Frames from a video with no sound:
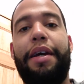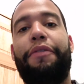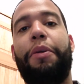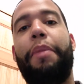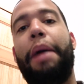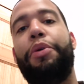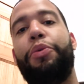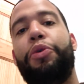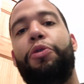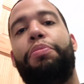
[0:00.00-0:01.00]
after Bobby
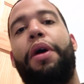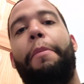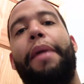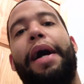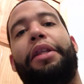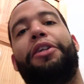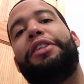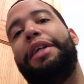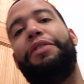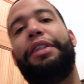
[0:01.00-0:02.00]
Roode brought back their
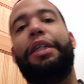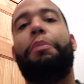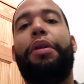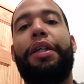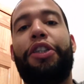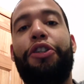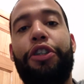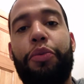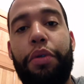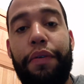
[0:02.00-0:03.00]
17 plus
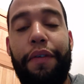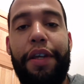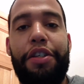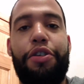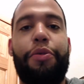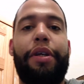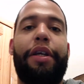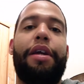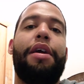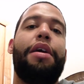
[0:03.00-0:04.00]
years worth of history,